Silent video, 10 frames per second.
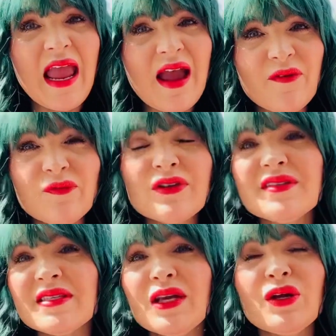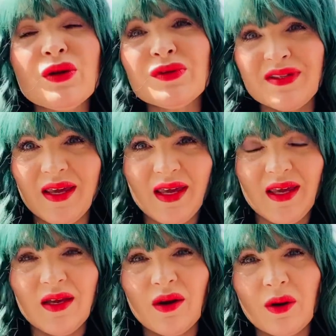every single
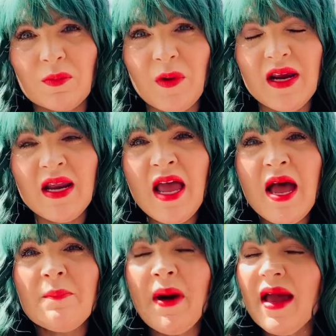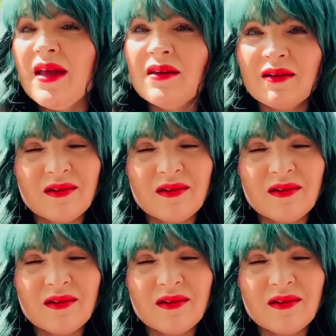day, or right by